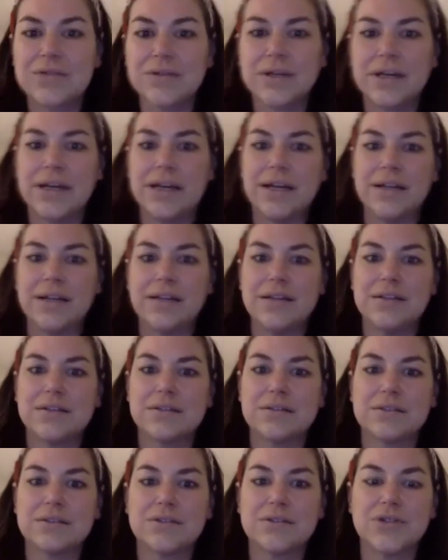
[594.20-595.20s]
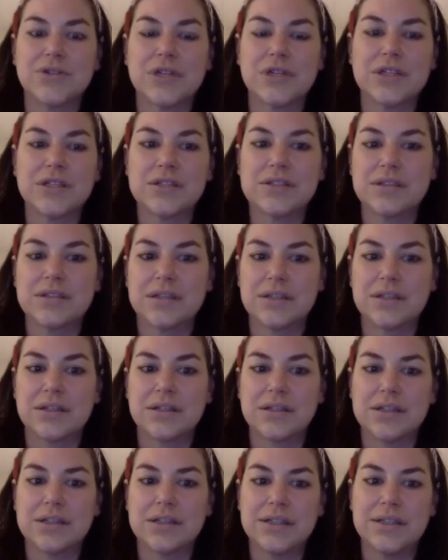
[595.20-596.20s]
right. And these are drinks that are
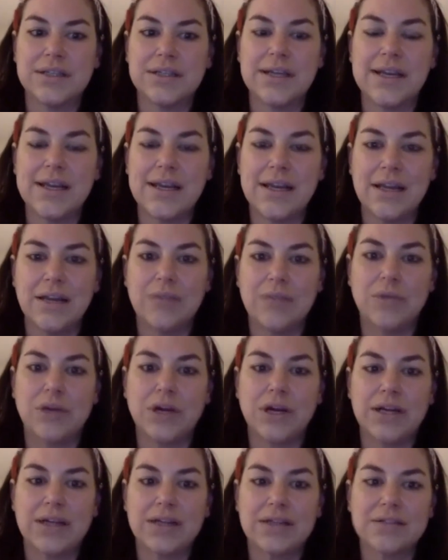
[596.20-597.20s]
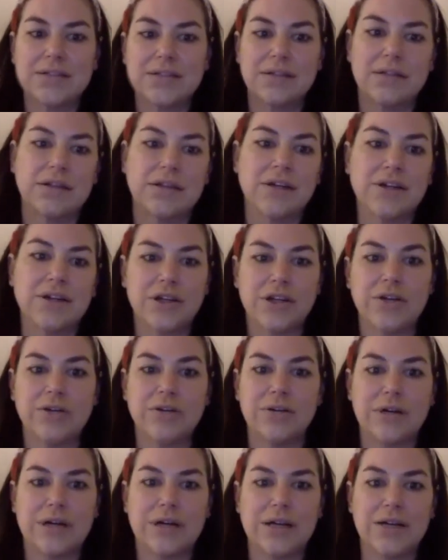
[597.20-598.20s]
on the Canadian market, so they're
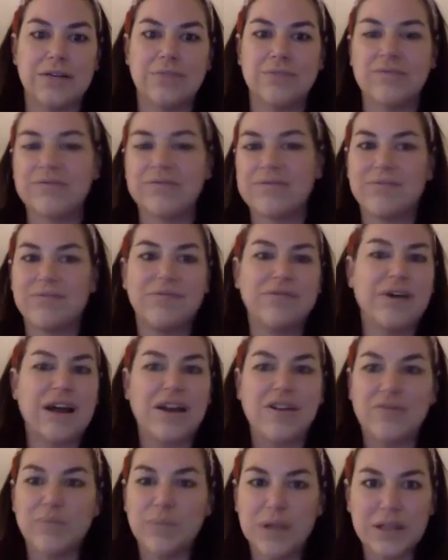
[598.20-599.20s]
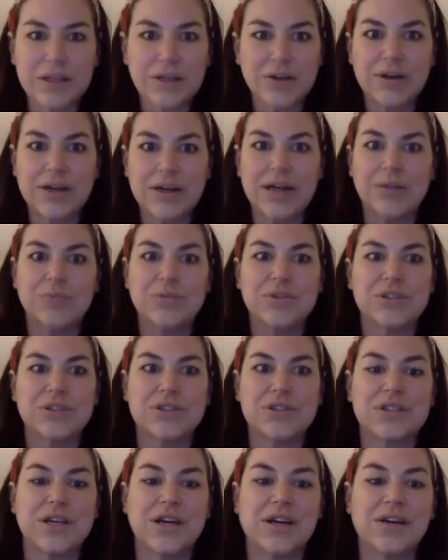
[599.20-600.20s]
5 milligrams or
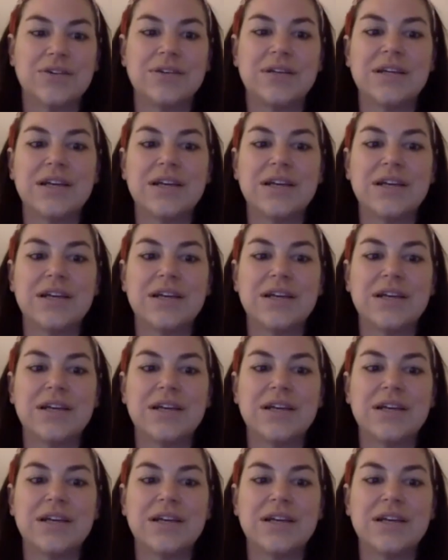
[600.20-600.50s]
so.